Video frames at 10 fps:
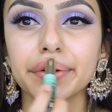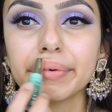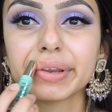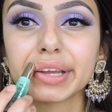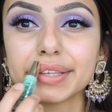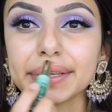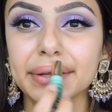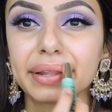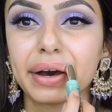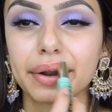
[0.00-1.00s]
which I see a
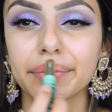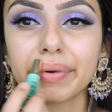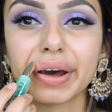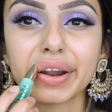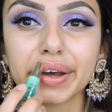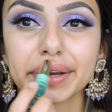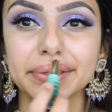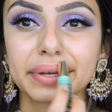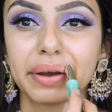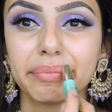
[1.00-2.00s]
lot of products
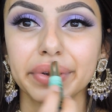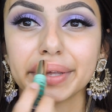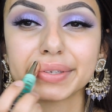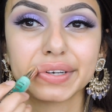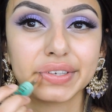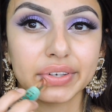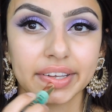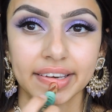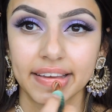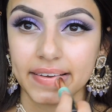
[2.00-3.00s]
and companies are
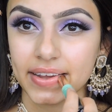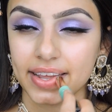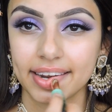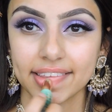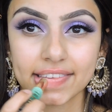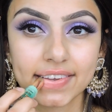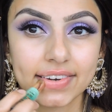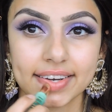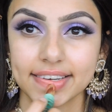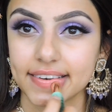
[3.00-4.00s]
doing now, and it's so
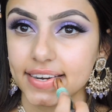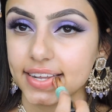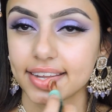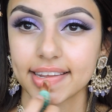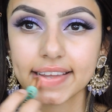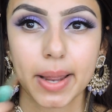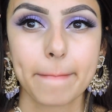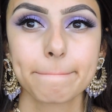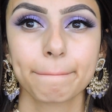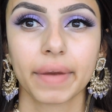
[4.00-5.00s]
hydrating.
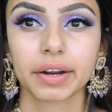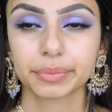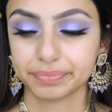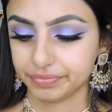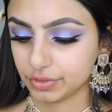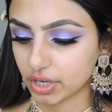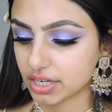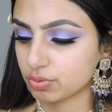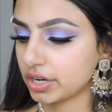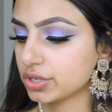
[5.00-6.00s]
So I
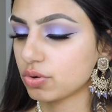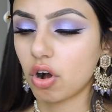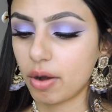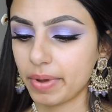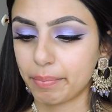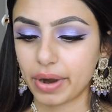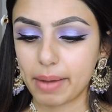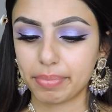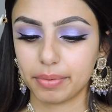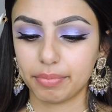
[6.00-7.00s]
just want to do all my
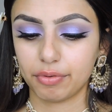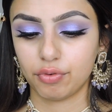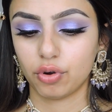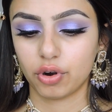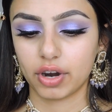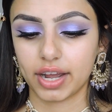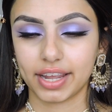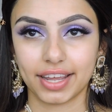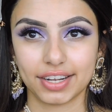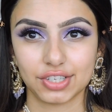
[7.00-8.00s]
prep before I
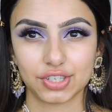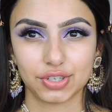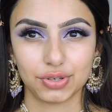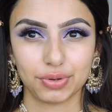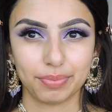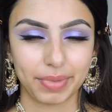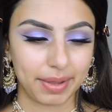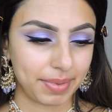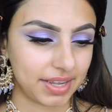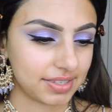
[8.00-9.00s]
get into my
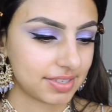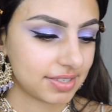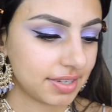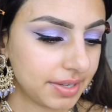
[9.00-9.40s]
base.